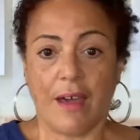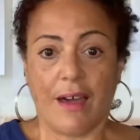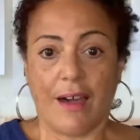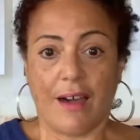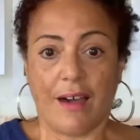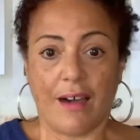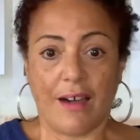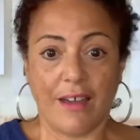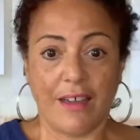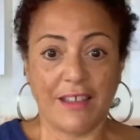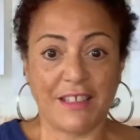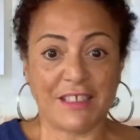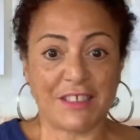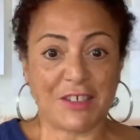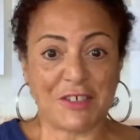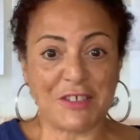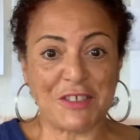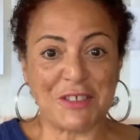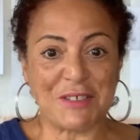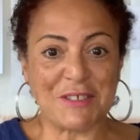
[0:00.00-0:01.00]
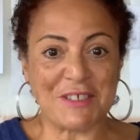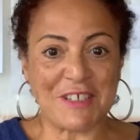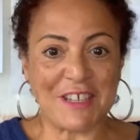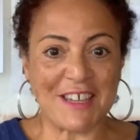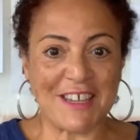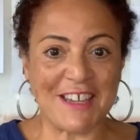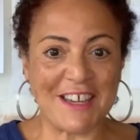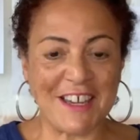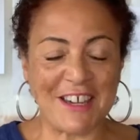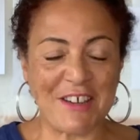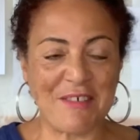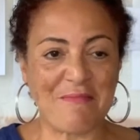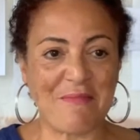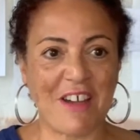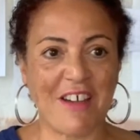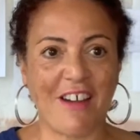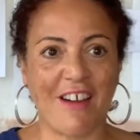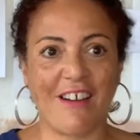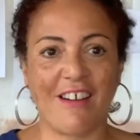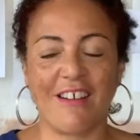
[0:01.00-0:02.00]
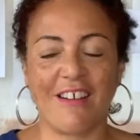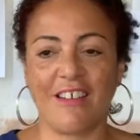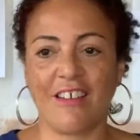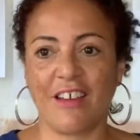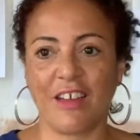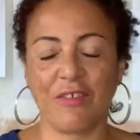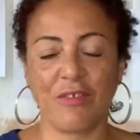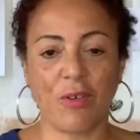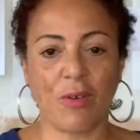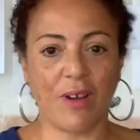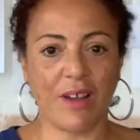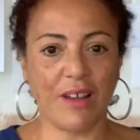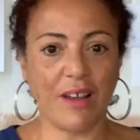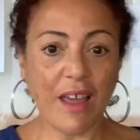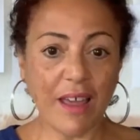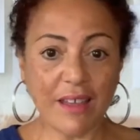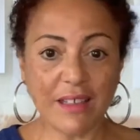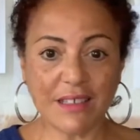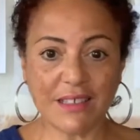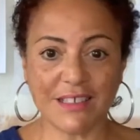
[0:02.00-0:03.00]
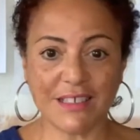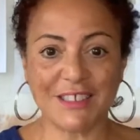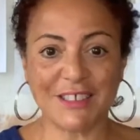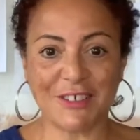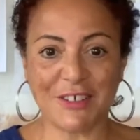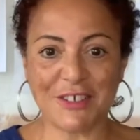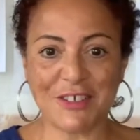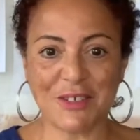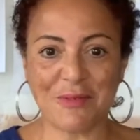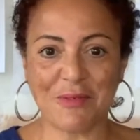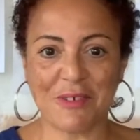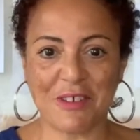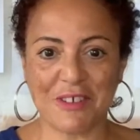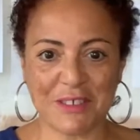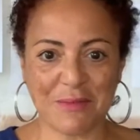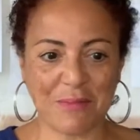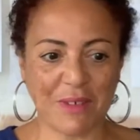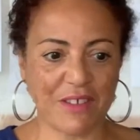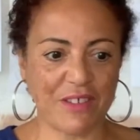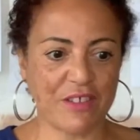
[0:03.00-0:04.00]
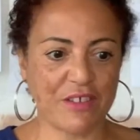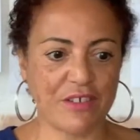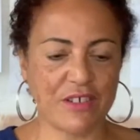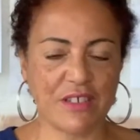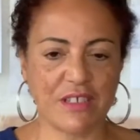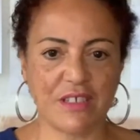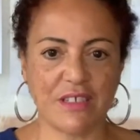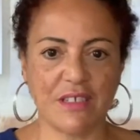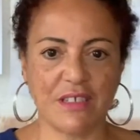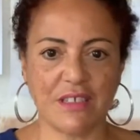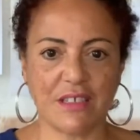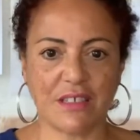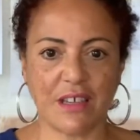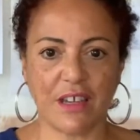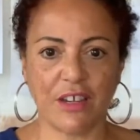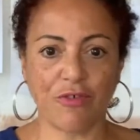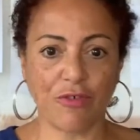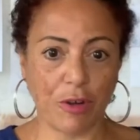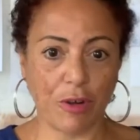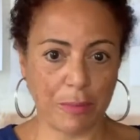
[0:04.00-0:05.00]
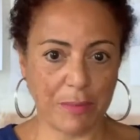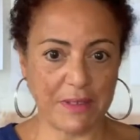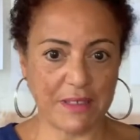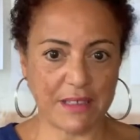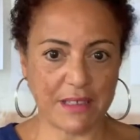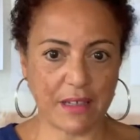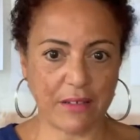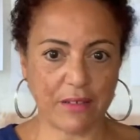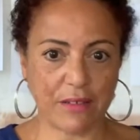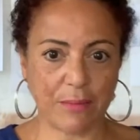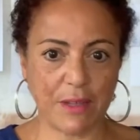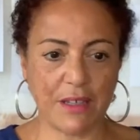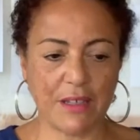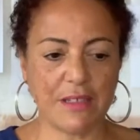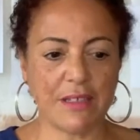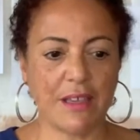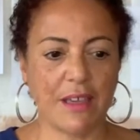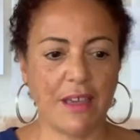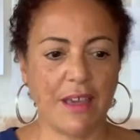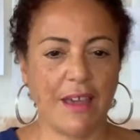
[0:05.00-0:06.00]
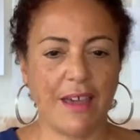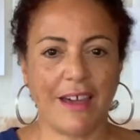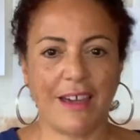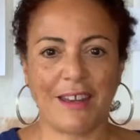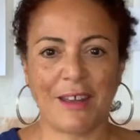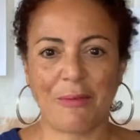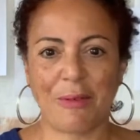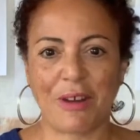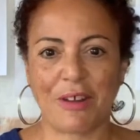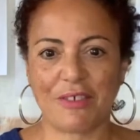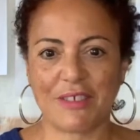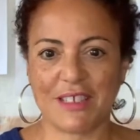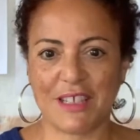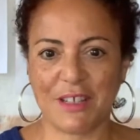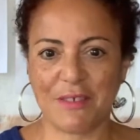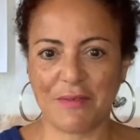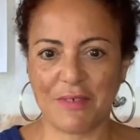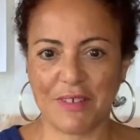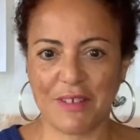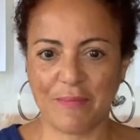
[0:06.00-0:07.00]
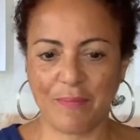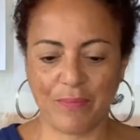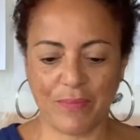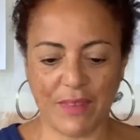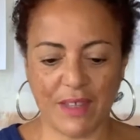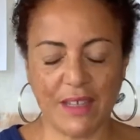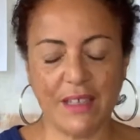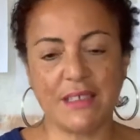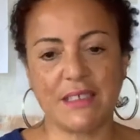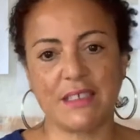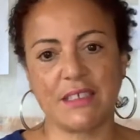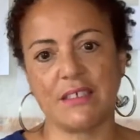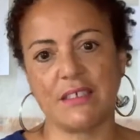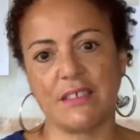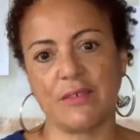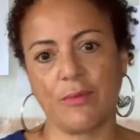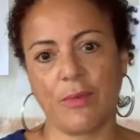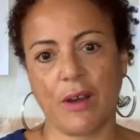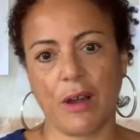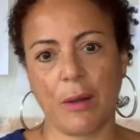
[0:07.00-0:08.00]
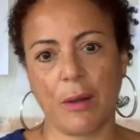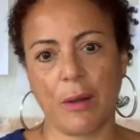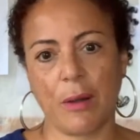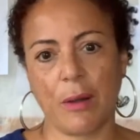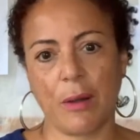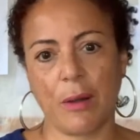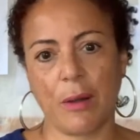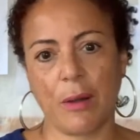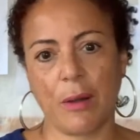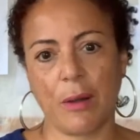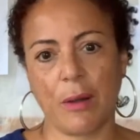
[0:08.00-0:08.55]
I started my art life quite late. I started when I was in my 30s. I grew up in Southmead and I went on to live in Easton where I grew up.